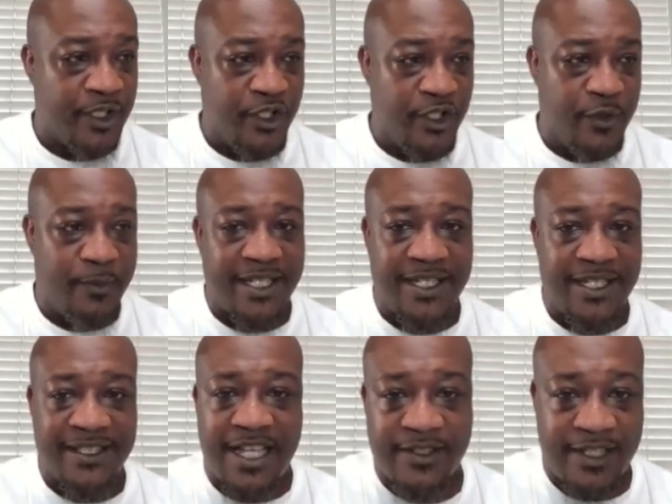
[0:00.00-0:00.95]
You're making
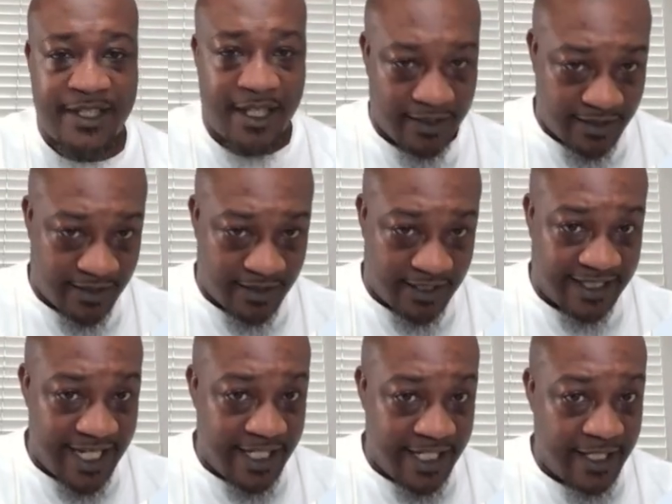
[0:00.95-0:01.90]
$1,000 a
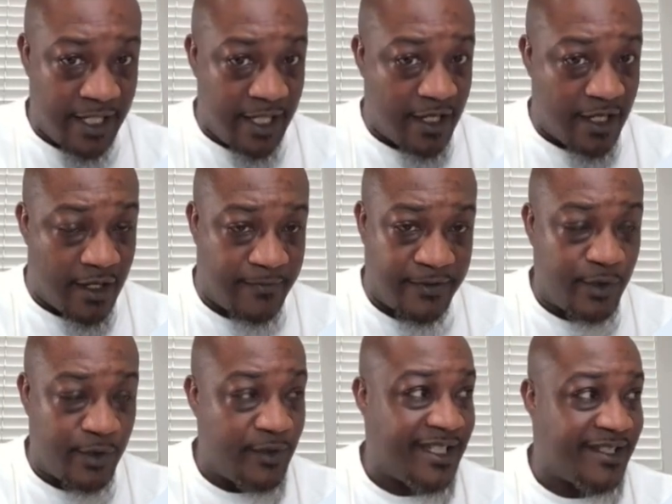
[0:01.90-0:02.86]
day off of
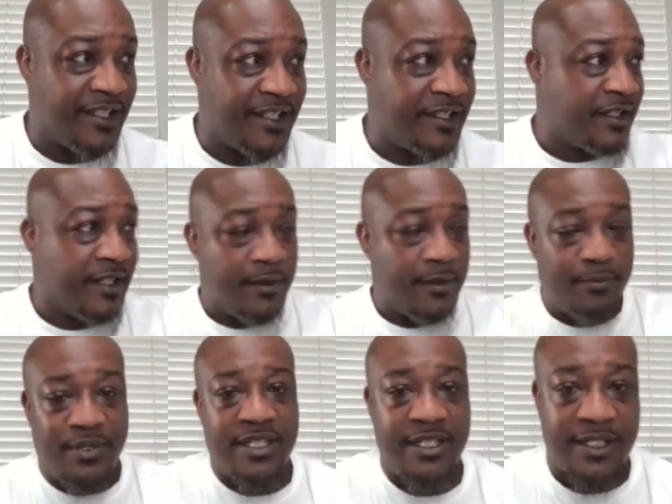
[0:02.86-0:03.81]
doing this here.
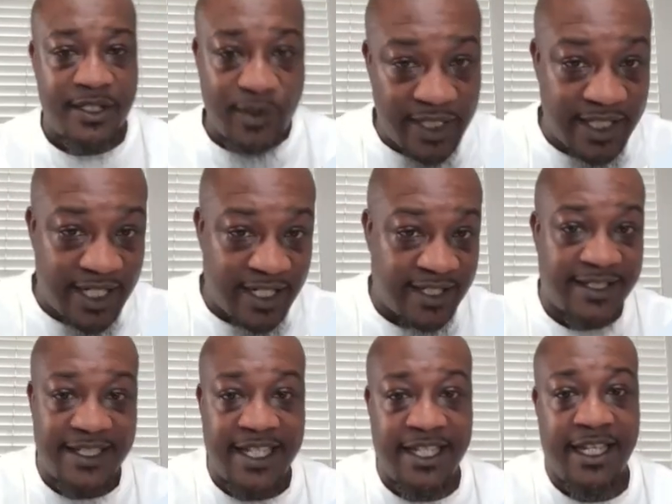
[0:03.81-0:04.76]
Putting up $20 a
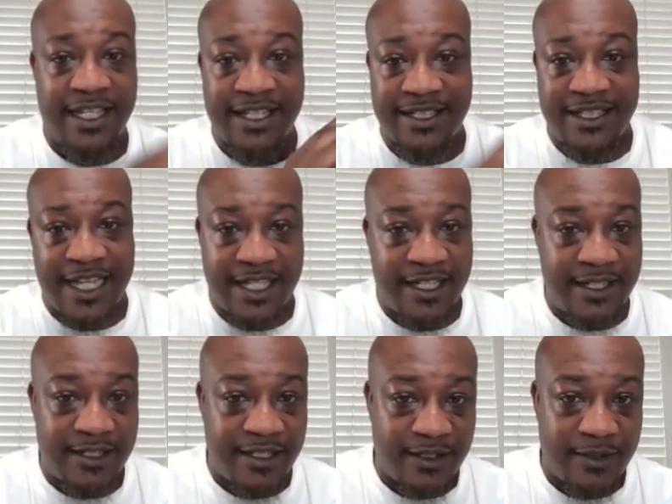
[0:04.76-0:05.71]
day is not
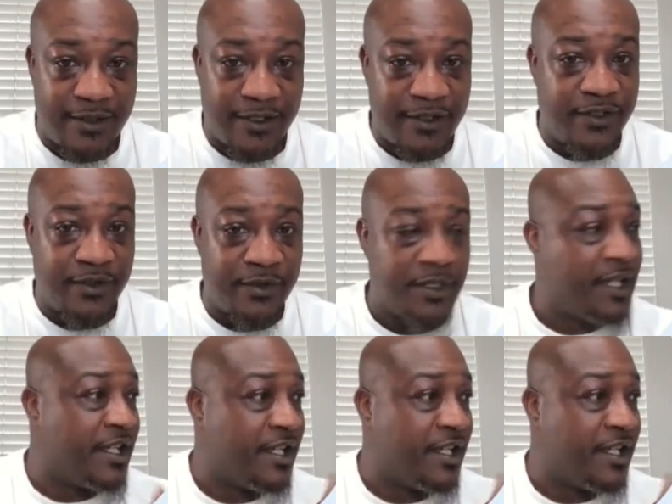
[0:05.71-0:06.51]
gonna hurt you.